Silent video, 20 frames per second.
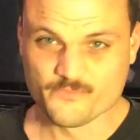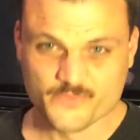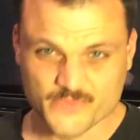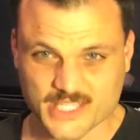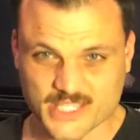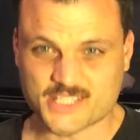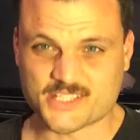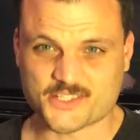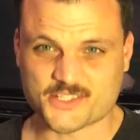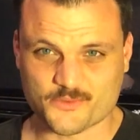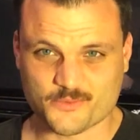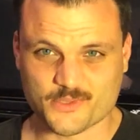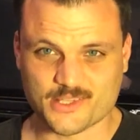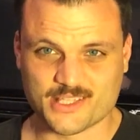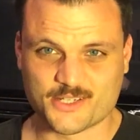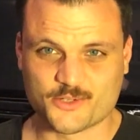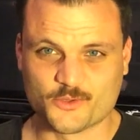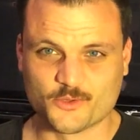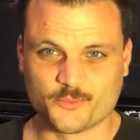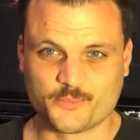This is a
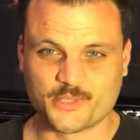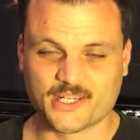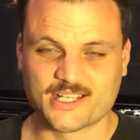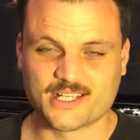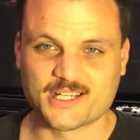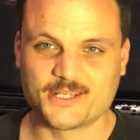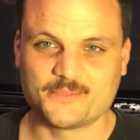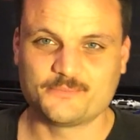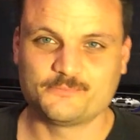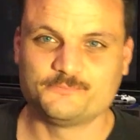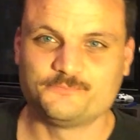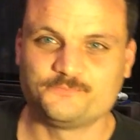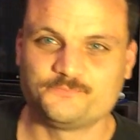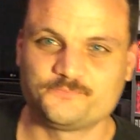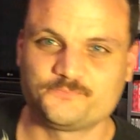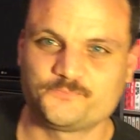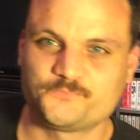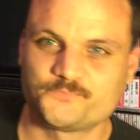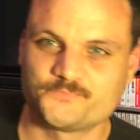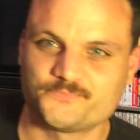really cool pickup.
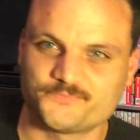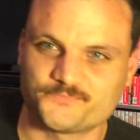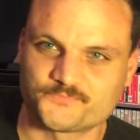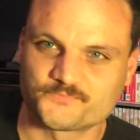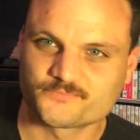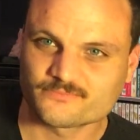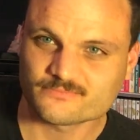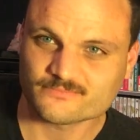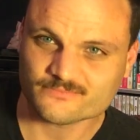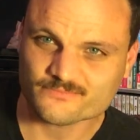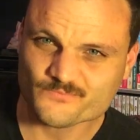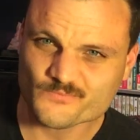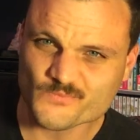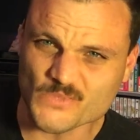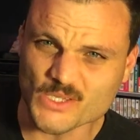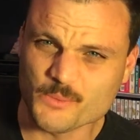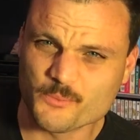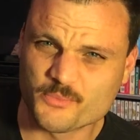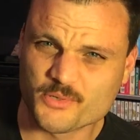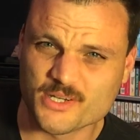
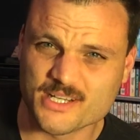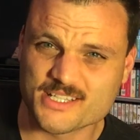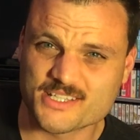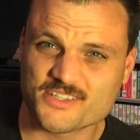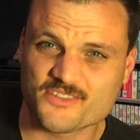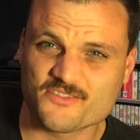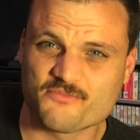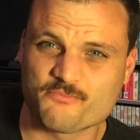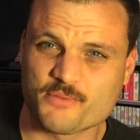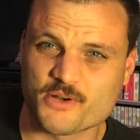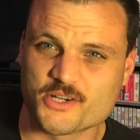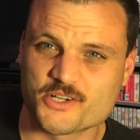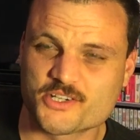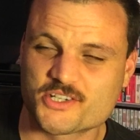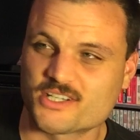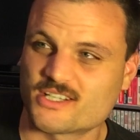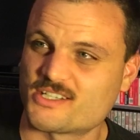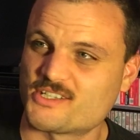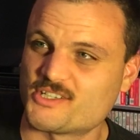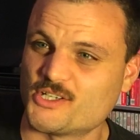Prince of
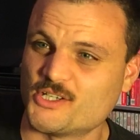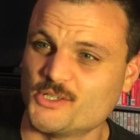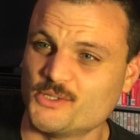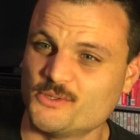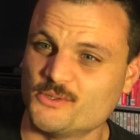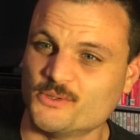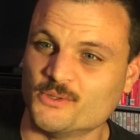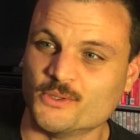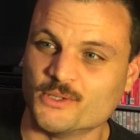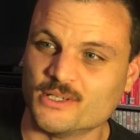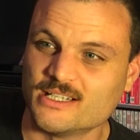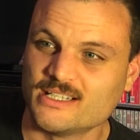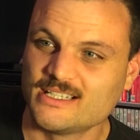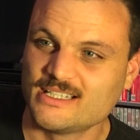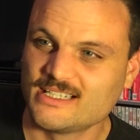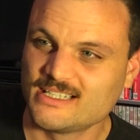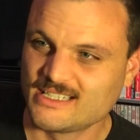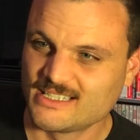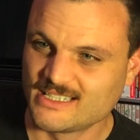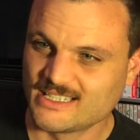Persia 2.
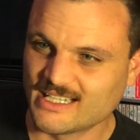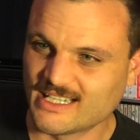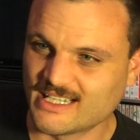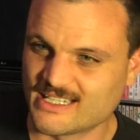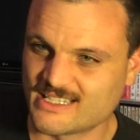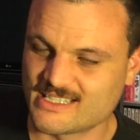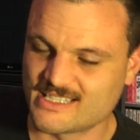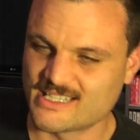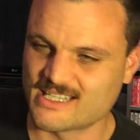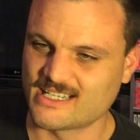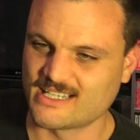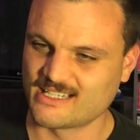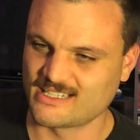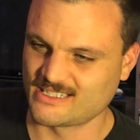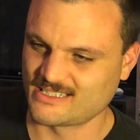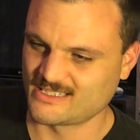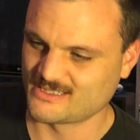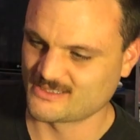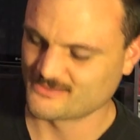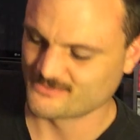And
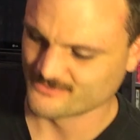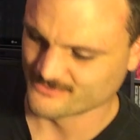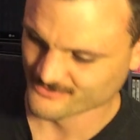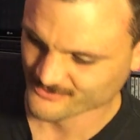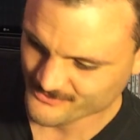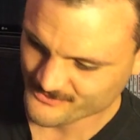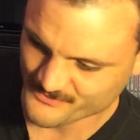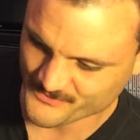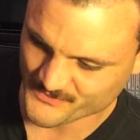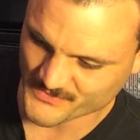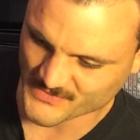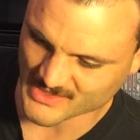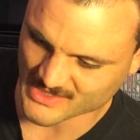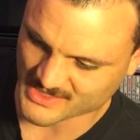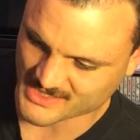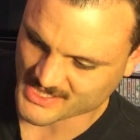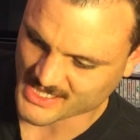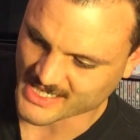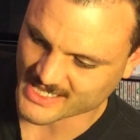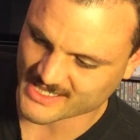
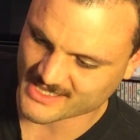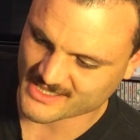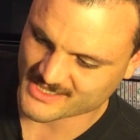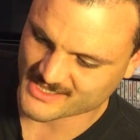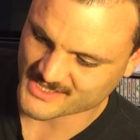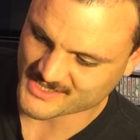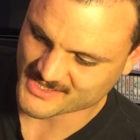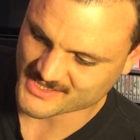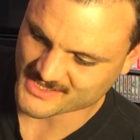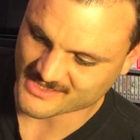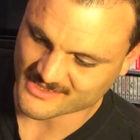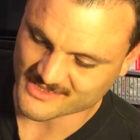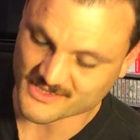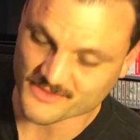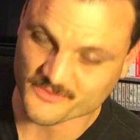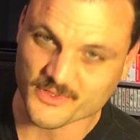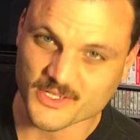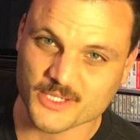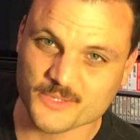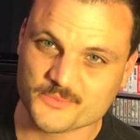Titus
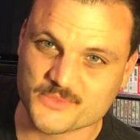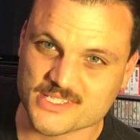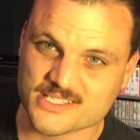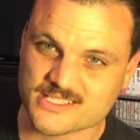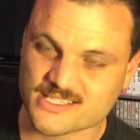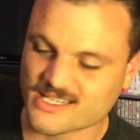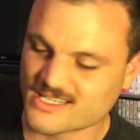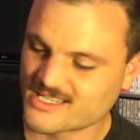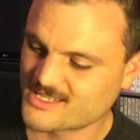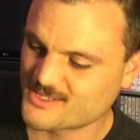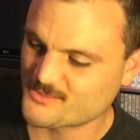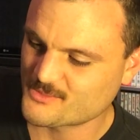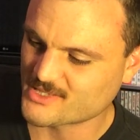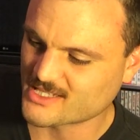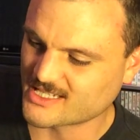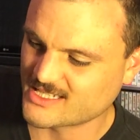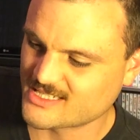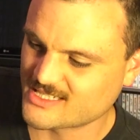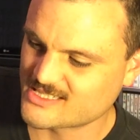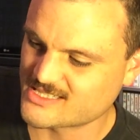developed this game,
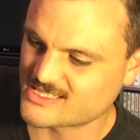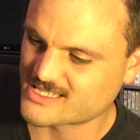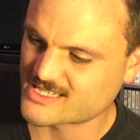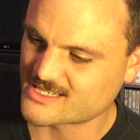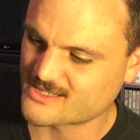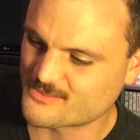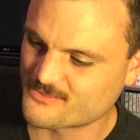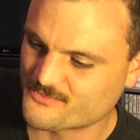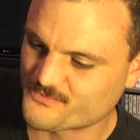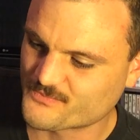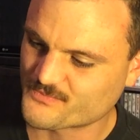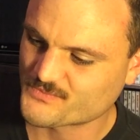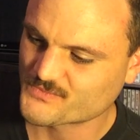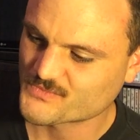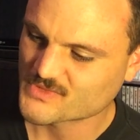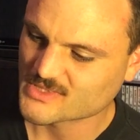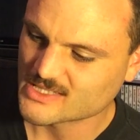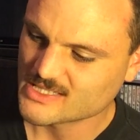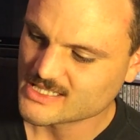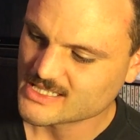and
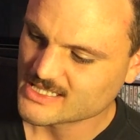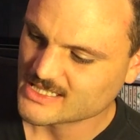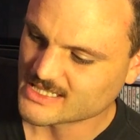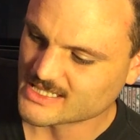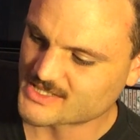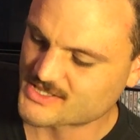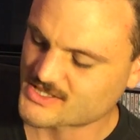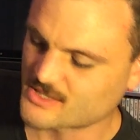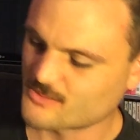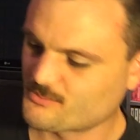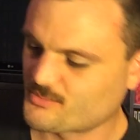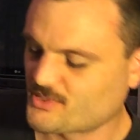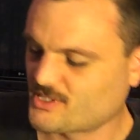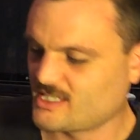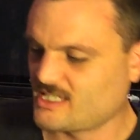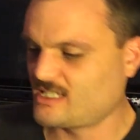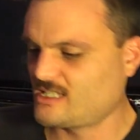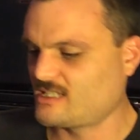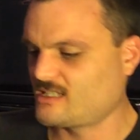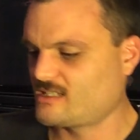it's
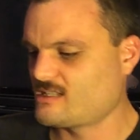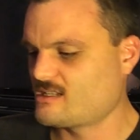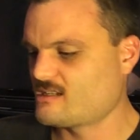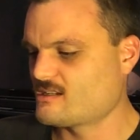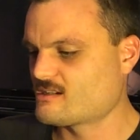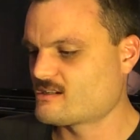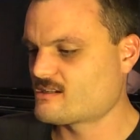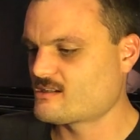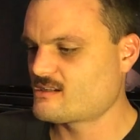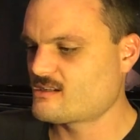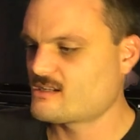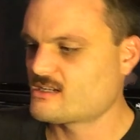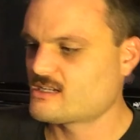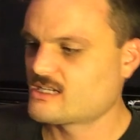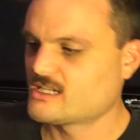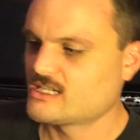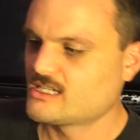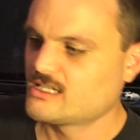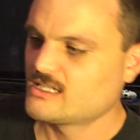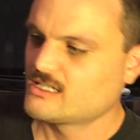complete in here.
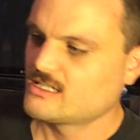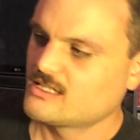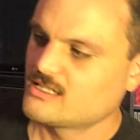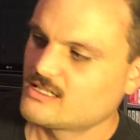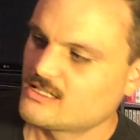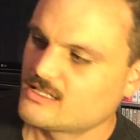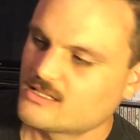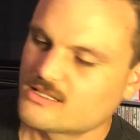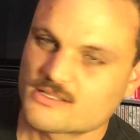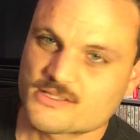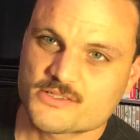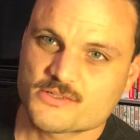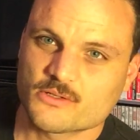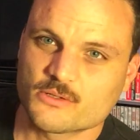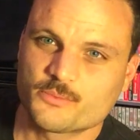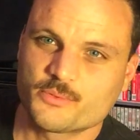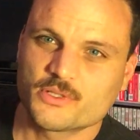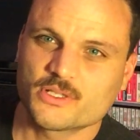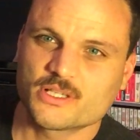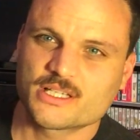So
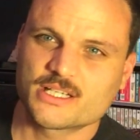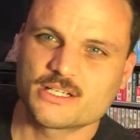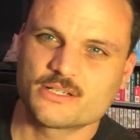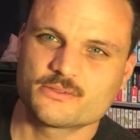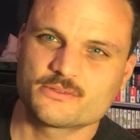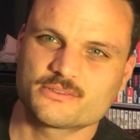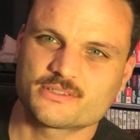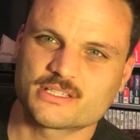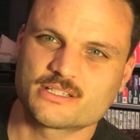I'll pull it out.